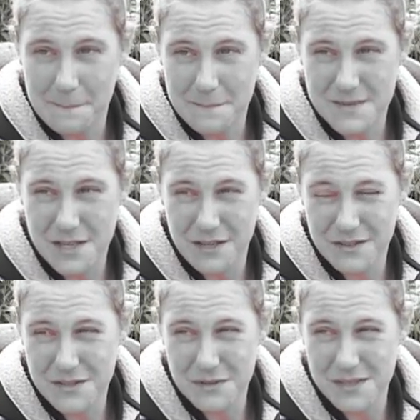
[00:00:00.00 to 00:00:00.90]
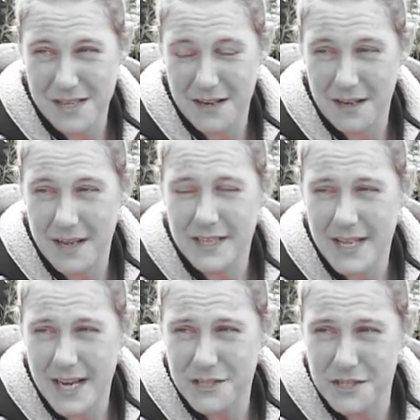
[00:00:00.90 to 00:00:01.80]
It's called suicidal
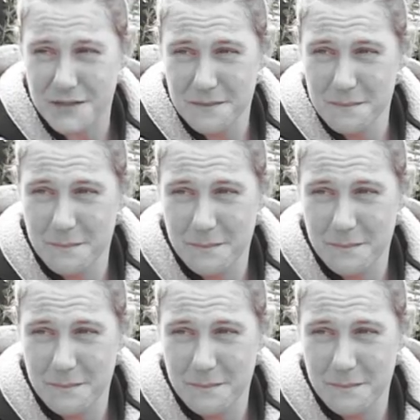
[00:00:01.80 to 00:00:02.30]
ideation.